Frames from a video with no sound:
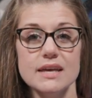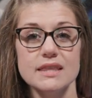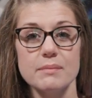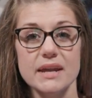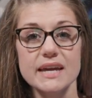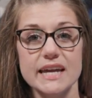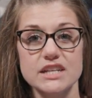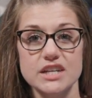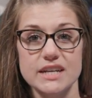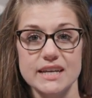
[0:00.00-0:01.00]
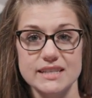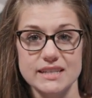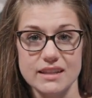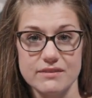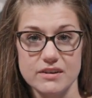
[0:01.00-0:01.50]
The medication is
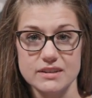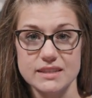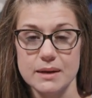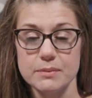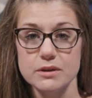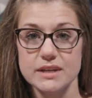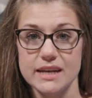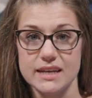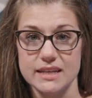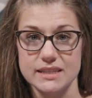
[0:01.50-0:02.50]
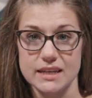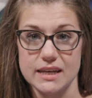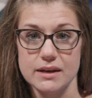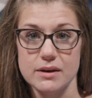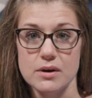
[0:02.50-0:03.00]
delivered
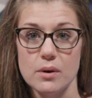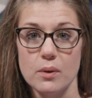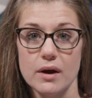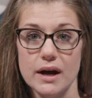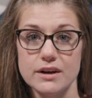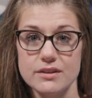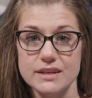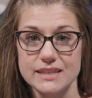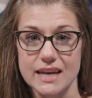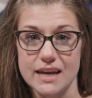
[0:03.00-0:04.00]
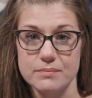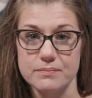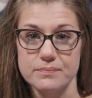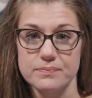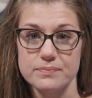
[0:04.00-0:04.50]
subcutaneously or under the skin.
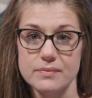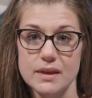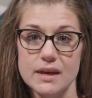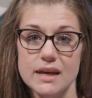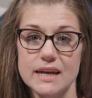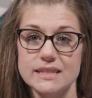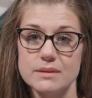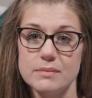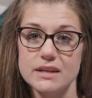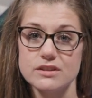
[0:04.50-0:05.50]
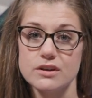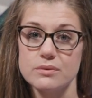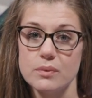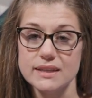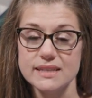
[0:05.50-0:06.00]
It's administered
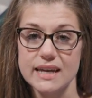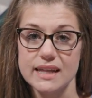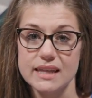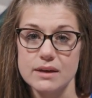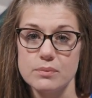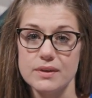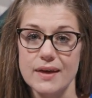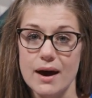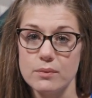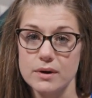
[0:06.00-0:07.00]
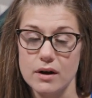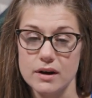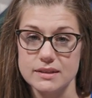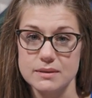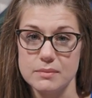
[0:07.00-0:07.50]
once daily without
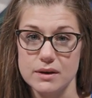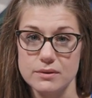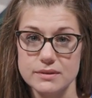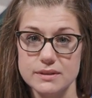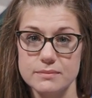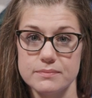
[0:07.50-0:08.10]
regard to meals.